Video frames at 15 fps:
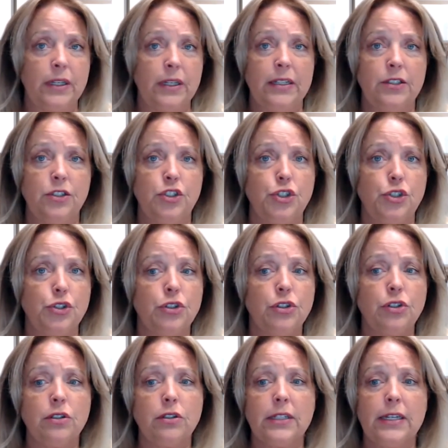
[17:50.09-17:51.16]
can
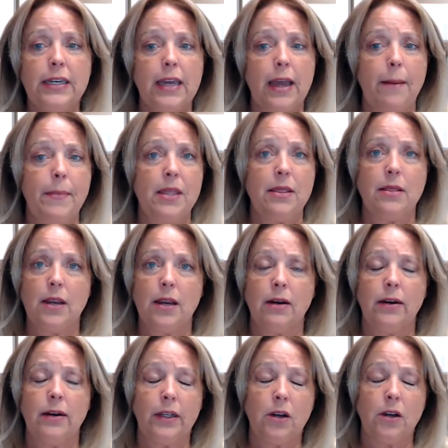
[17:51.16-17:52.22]
surely come in there and